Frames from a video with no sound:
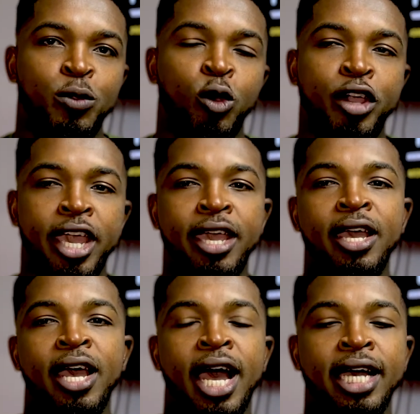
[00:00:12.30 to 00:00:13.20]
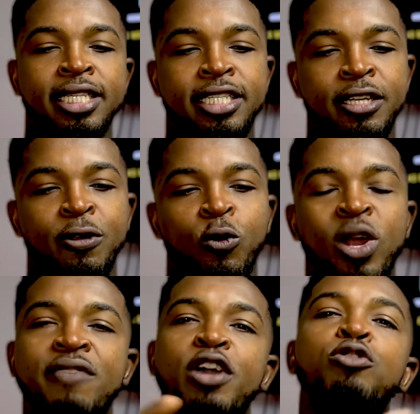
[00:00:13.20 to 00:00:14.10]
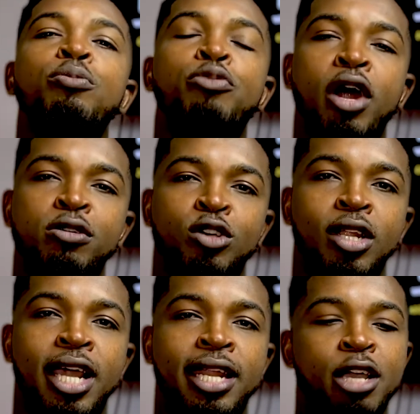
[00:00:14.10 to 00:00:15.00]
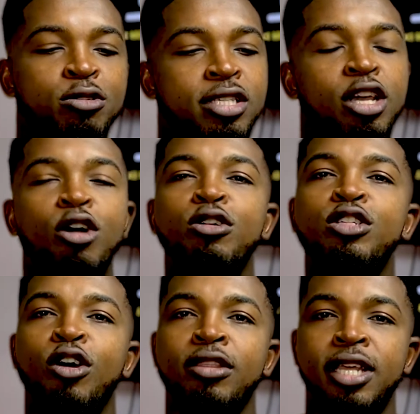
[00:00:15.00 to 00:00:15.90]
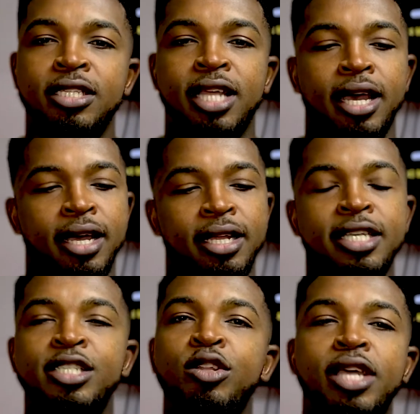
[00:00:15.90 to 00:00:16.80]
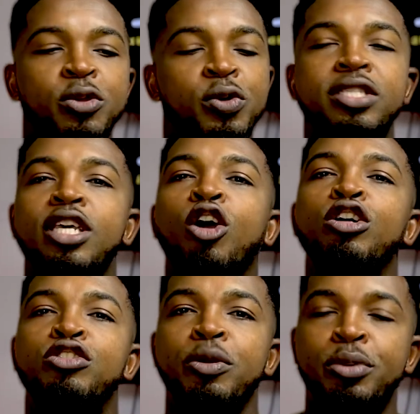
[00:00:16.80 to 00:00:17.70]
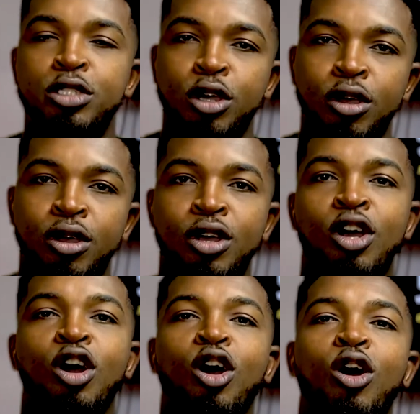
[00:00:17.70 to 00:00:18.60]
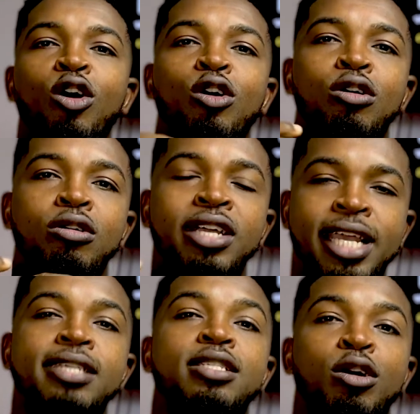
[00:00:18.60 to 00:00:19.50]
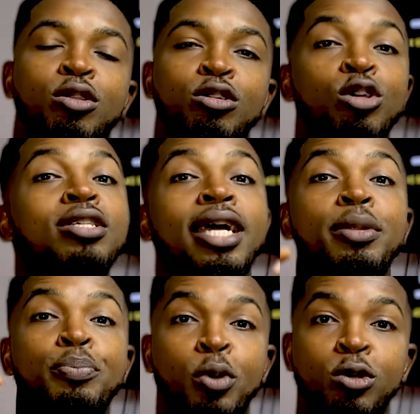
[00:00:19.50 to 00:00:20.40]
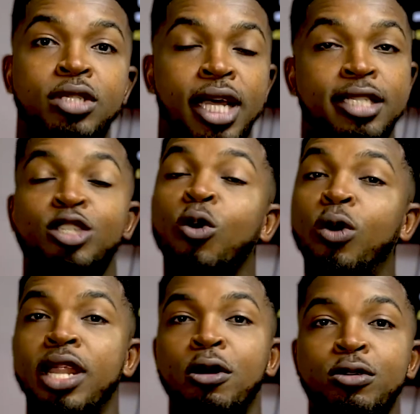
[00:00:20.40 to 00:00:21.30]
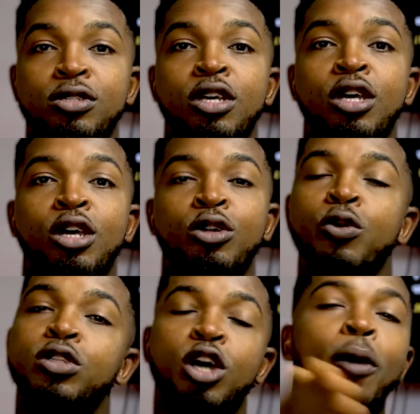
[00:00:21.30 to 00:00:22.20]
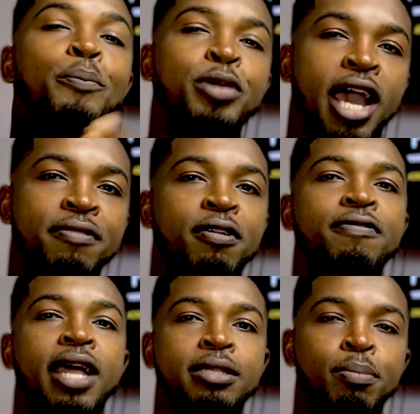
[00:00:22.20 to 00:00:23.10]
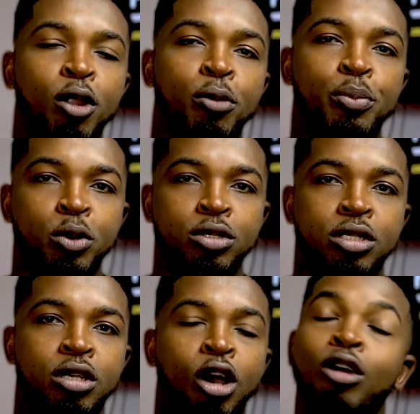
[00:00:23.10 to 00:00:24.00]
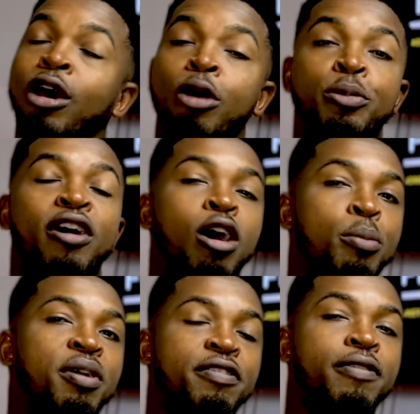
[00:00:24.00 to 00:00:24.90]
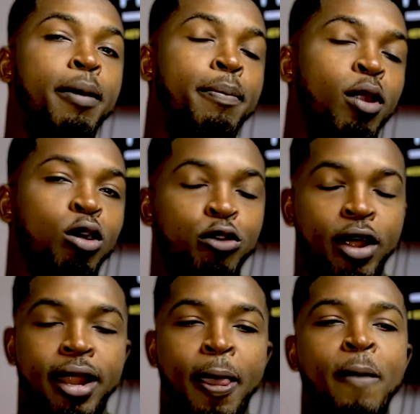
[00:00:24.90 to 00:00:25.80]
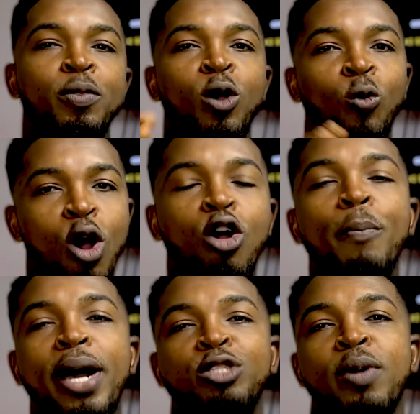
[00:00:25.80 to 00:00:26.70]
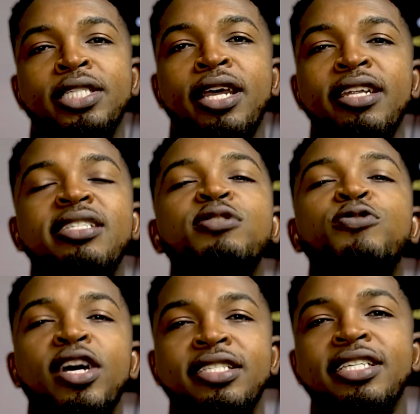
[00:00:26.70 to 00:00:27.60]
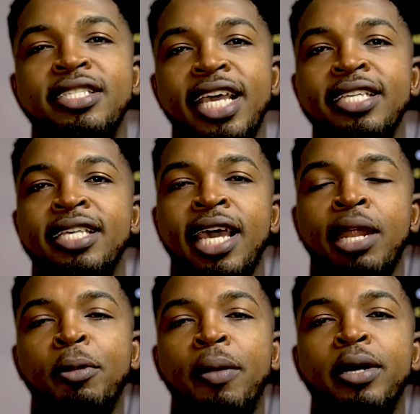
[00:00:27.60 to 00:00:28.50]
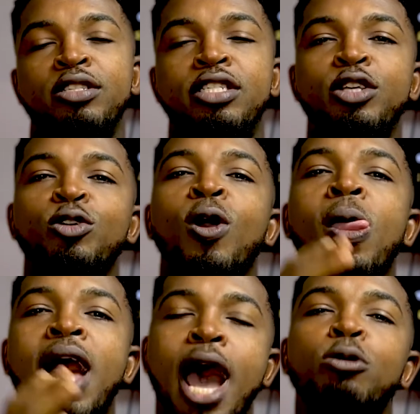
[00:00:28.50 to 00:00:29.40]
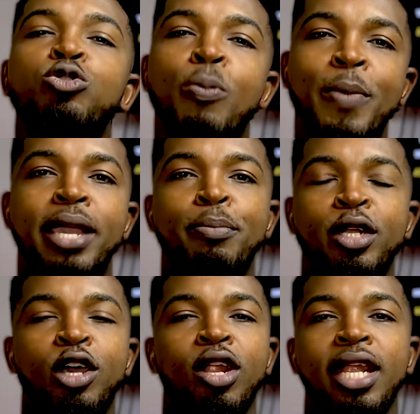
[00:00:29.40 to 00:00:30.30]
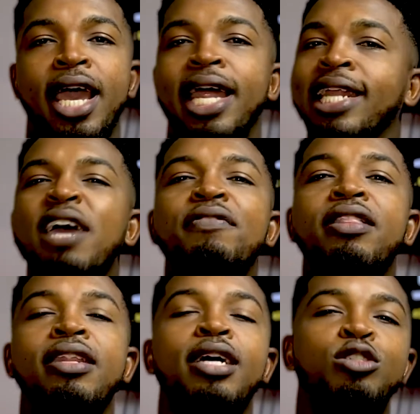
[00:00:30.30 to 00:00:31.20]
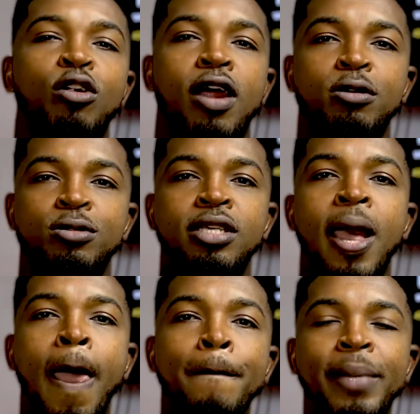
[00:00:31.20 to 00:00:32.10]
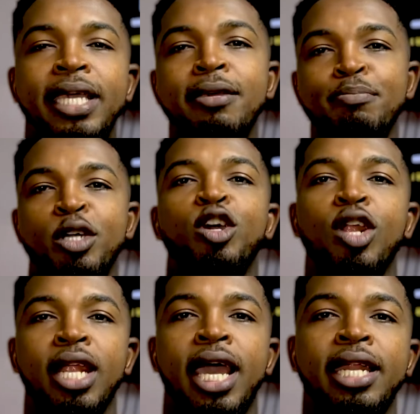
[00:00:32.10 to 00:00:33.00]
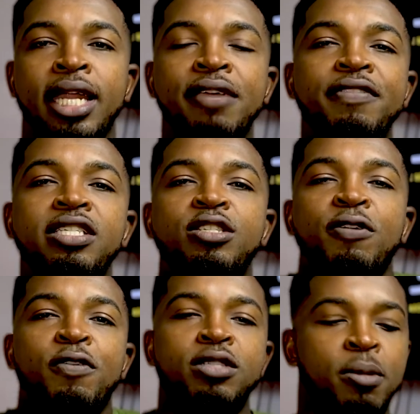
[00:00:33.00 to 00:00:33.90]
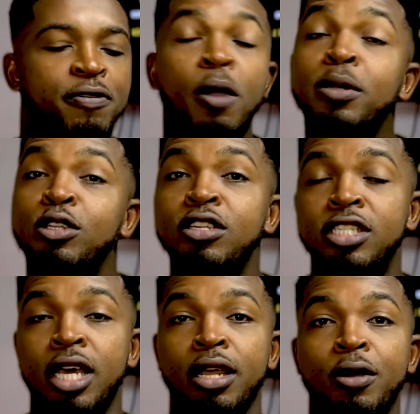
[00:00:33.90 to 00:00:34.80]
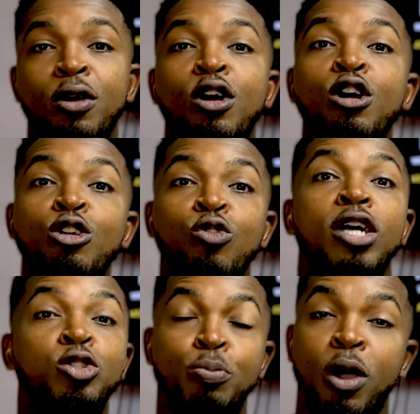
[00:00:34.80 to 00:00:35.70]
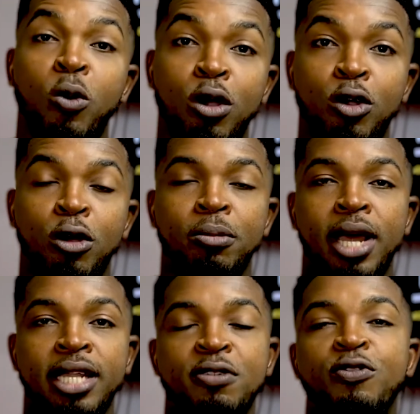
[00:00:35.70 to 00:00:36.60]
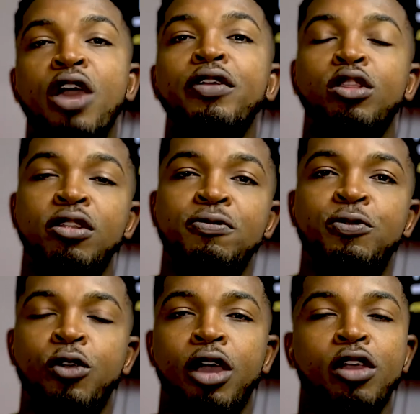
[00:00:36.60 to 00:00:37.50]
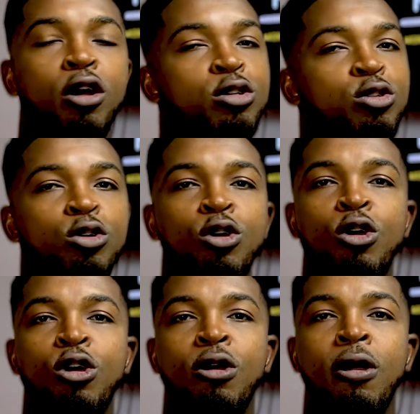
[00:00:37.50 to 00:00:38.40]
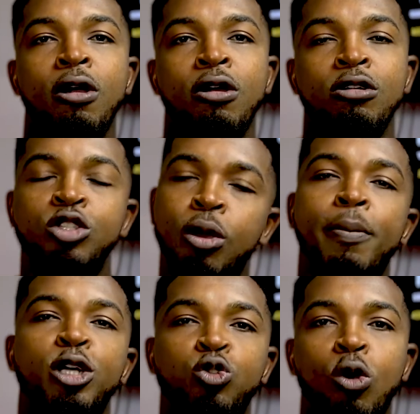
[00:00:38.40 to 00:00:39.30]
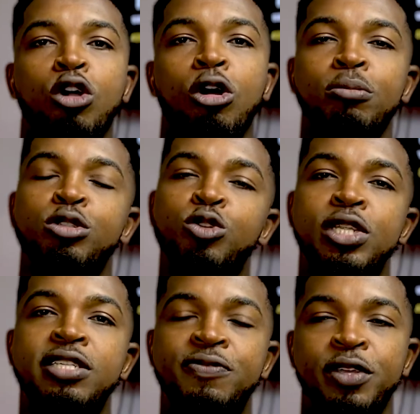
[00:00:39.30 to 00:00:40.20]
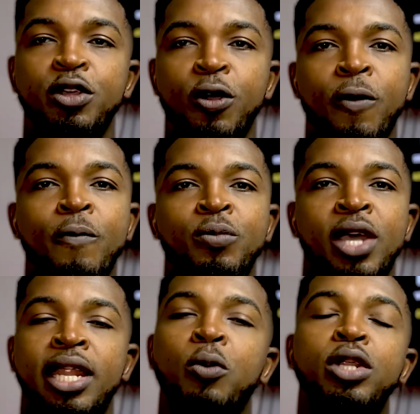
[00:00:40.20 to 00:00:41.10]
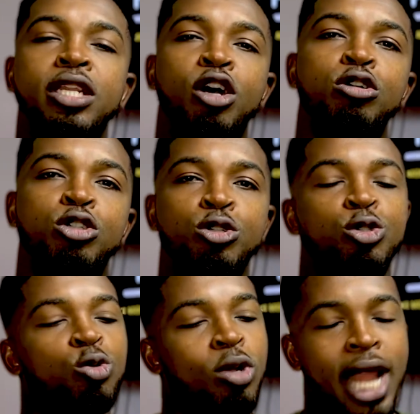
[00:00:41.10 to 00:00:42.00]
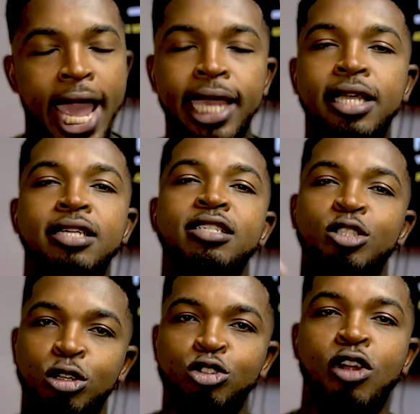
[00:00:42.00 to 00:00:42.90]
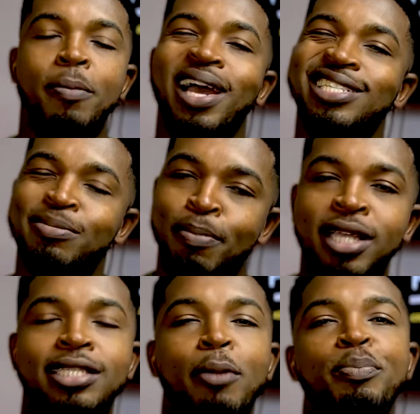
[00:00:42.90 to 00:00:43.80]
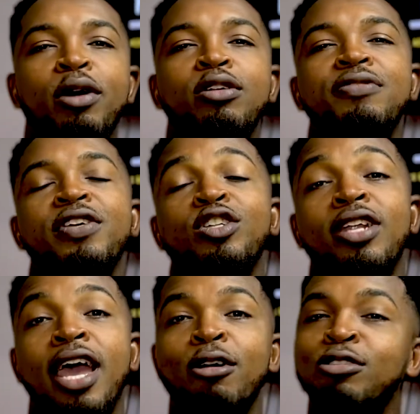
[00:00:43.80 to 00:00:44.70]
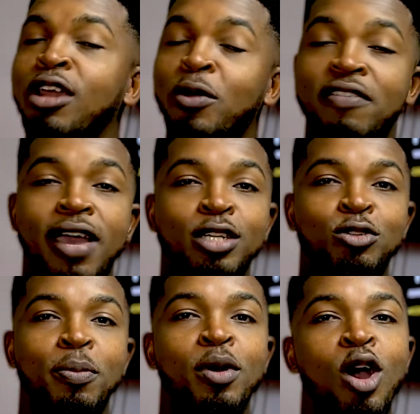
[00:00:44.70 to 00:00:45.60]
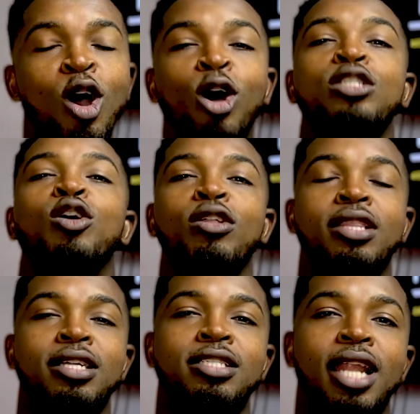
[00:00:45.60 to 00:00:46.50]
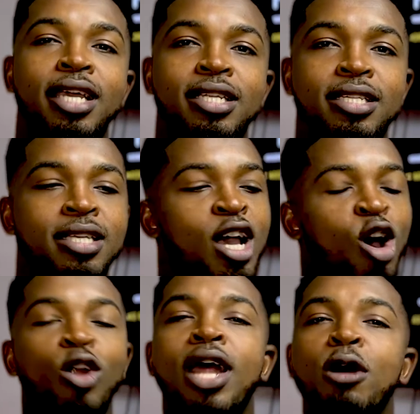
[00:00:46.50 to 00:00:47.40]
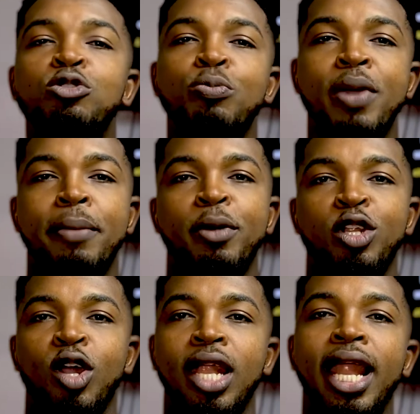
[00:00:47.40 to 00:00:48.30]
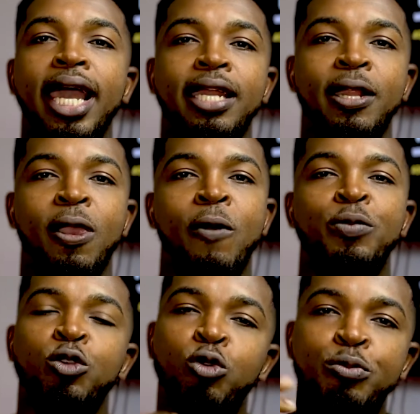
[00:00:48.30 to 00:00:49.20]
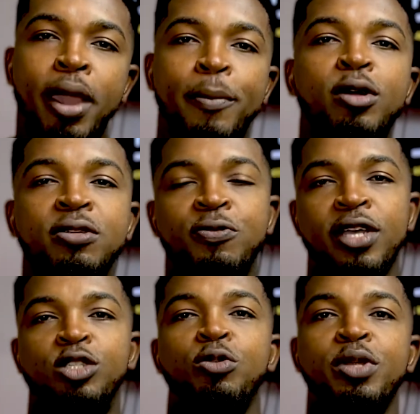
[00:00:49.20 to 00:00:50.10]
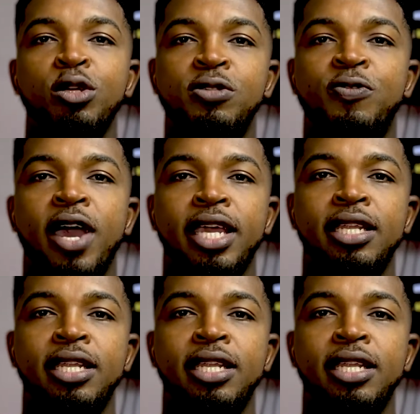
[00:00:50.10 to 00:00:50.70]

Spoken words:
Okay, and whenever you browse online and you see all this content that is noted with contributor or guest author, those are the posts that someone else wrote on behalf of that blog post, or on behalf of that blog rather. Welcome back to my channel. This is Francis Eze, and I'm all about teaching you how to make money online and everything that surrounds making money online. And if this is your first time of coming to this channel, you are super welcome. And if you're a returning viewer, you're also so much welcome to this video. And I would indulge you to like, subscribe, and smash that bell notification icon so that whenever I drop hot content like this on how to make money online, you will be among the first to be notified.